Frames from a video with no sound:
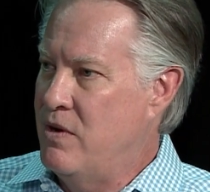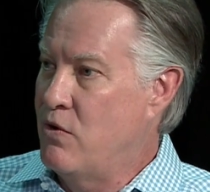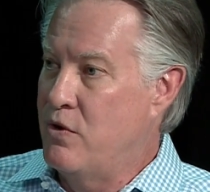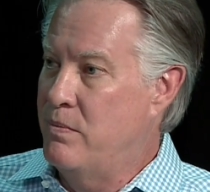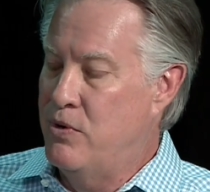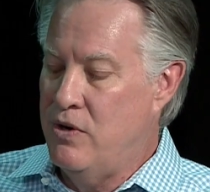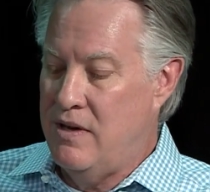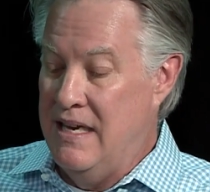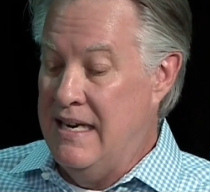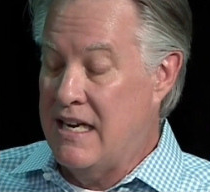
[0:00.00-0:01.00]
He wrote a
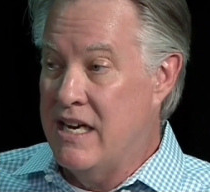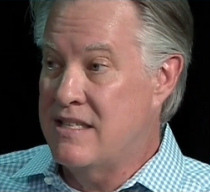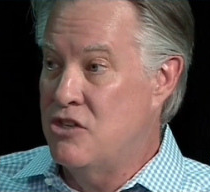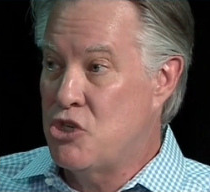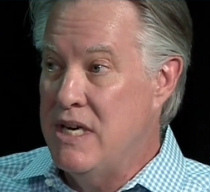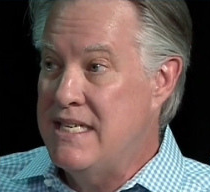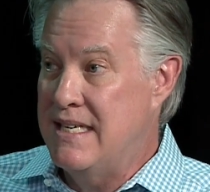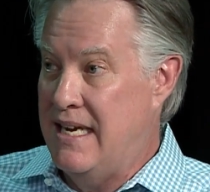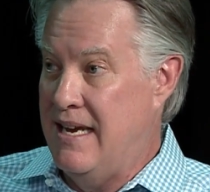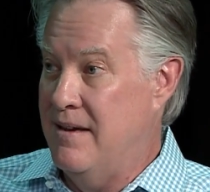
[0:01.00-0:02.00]
book in a
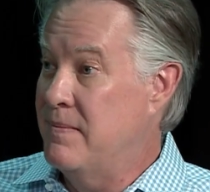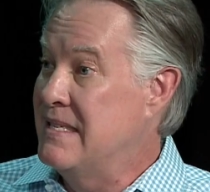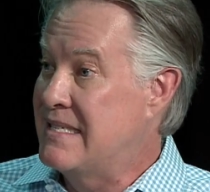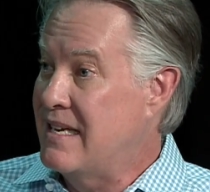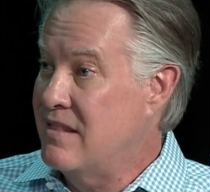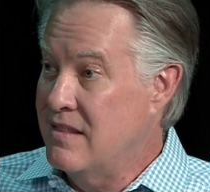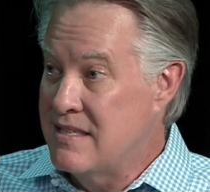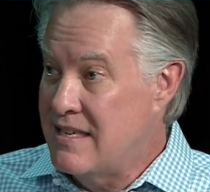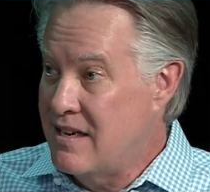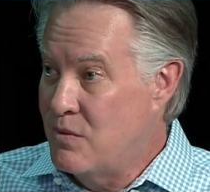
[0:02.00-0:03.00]
concentration camp in the
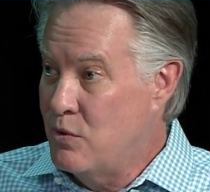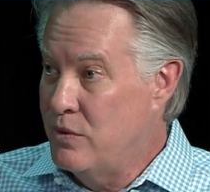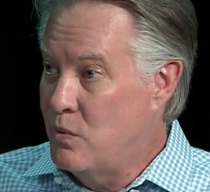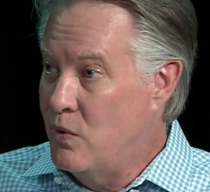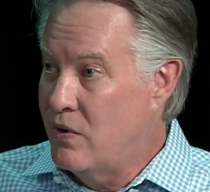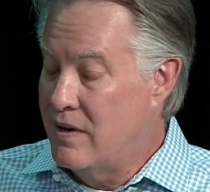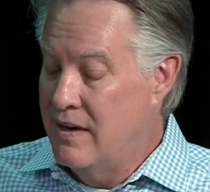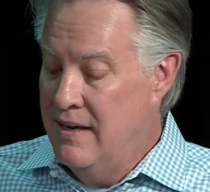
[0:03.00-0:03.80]
Second World War.